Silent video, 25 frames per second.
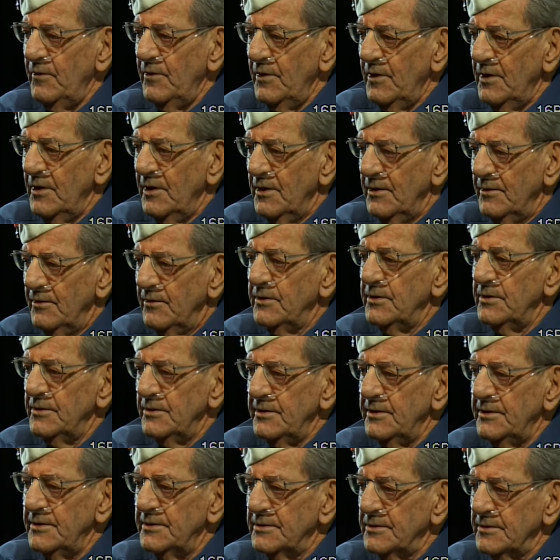in a
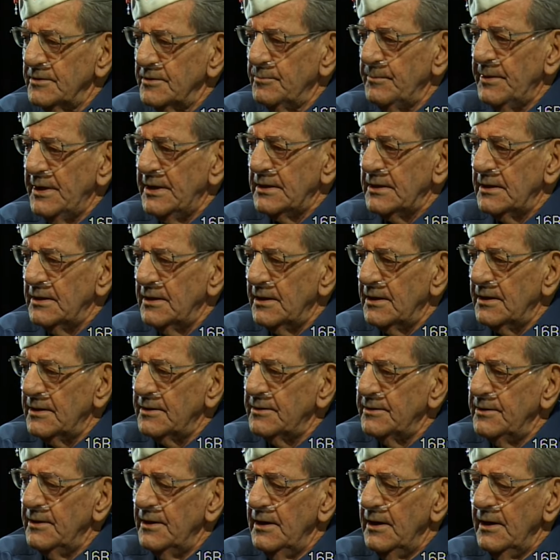command car. And
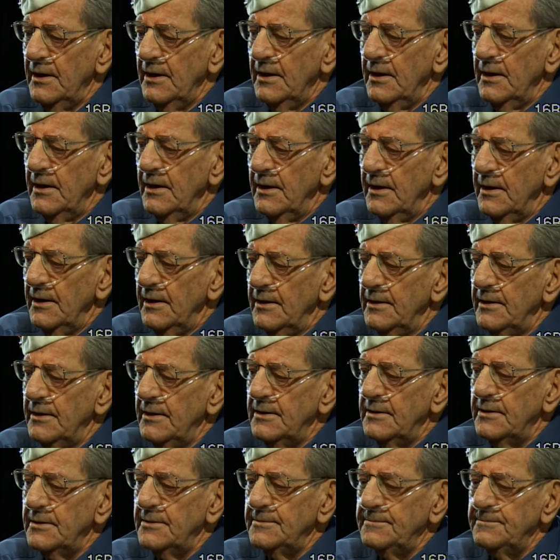um,
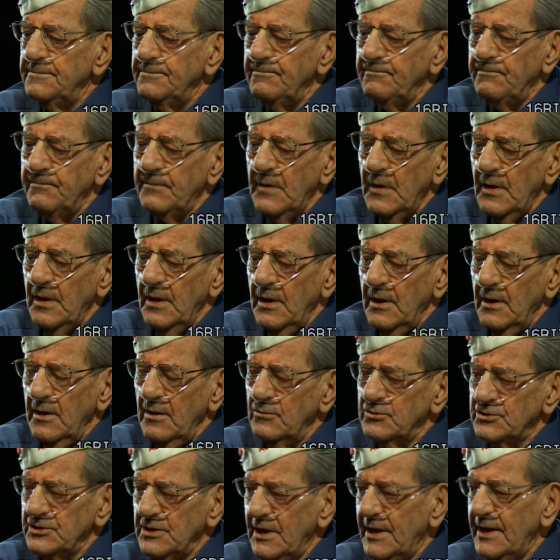there was a lot of
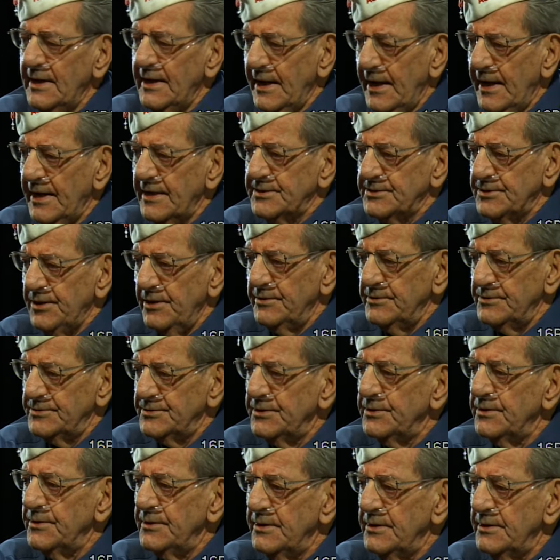accidents, and uh,
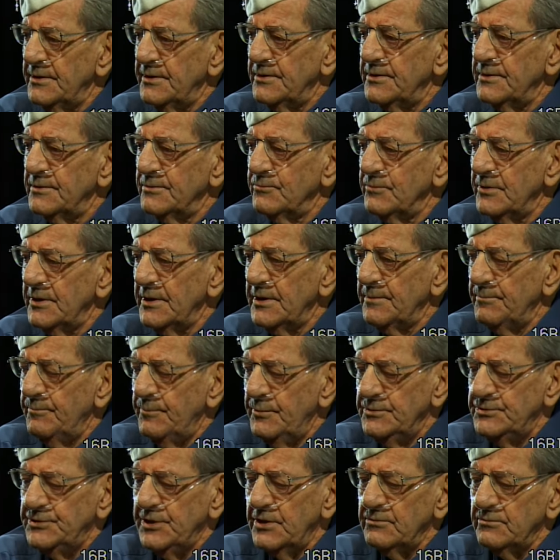we had a General
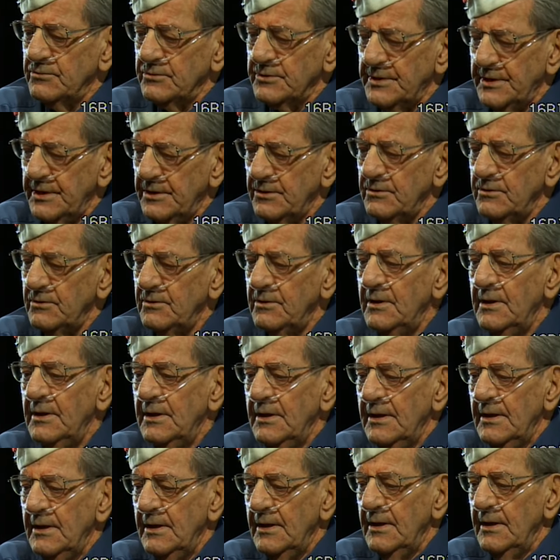Gill
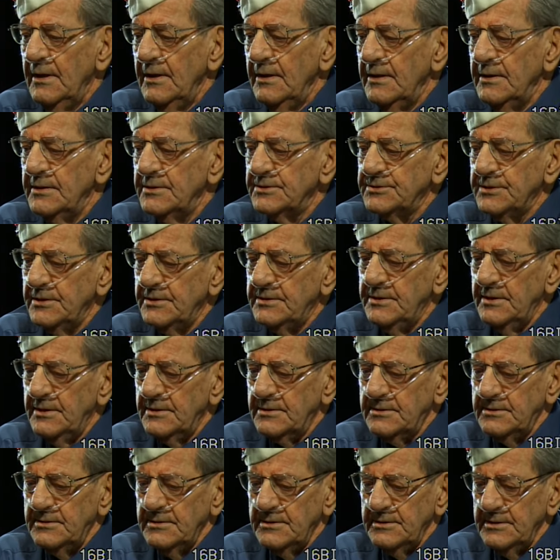that said that uh,
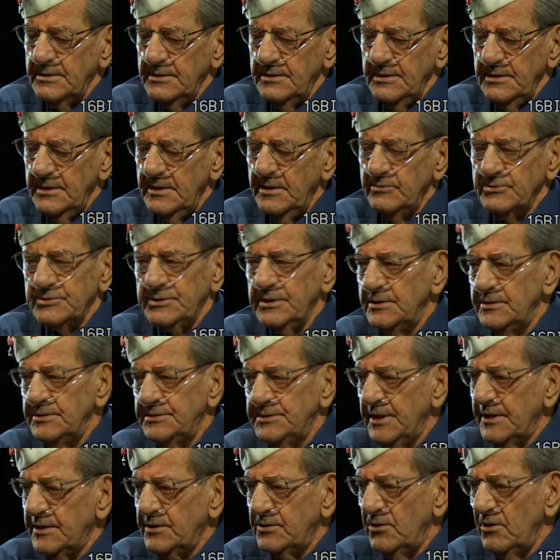he was getting ticked
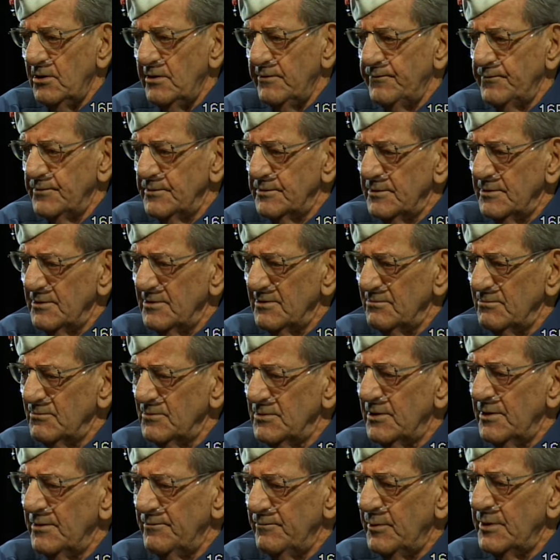off. Uh, by everybody,
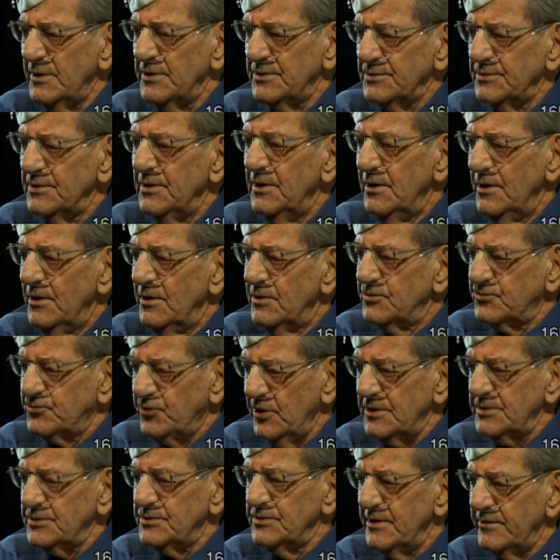trucks and
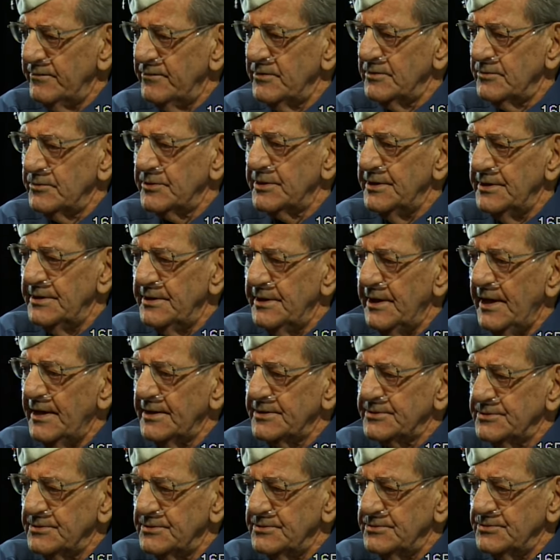everything were getting in accidents. So
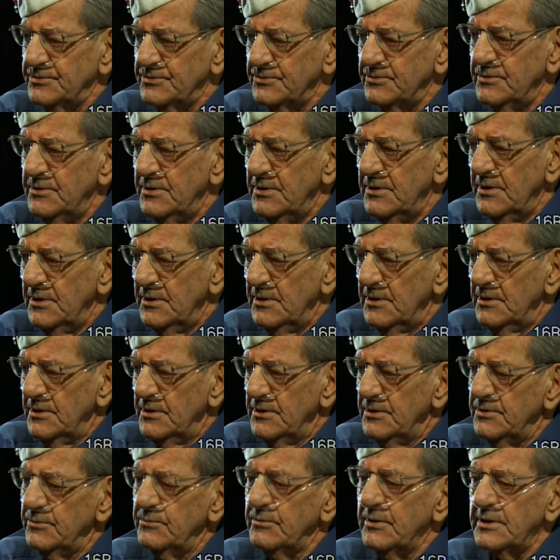he
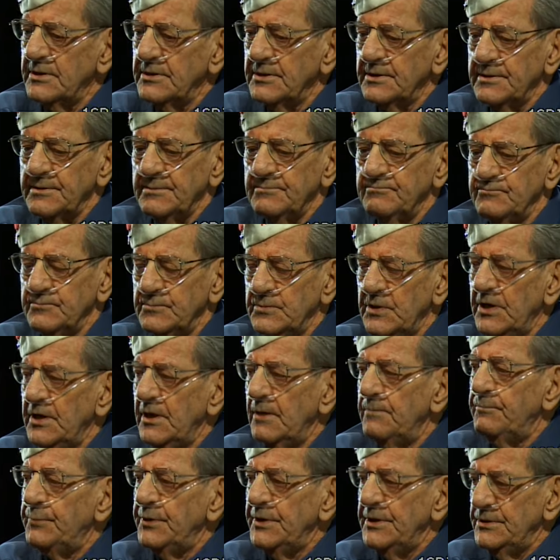wanted the MPs,
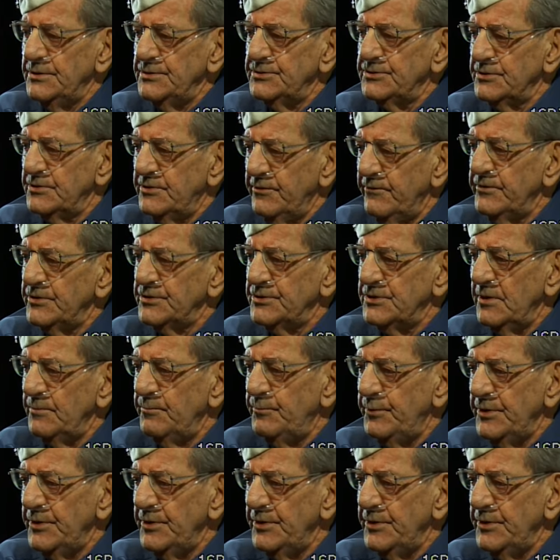the division MPs, uh,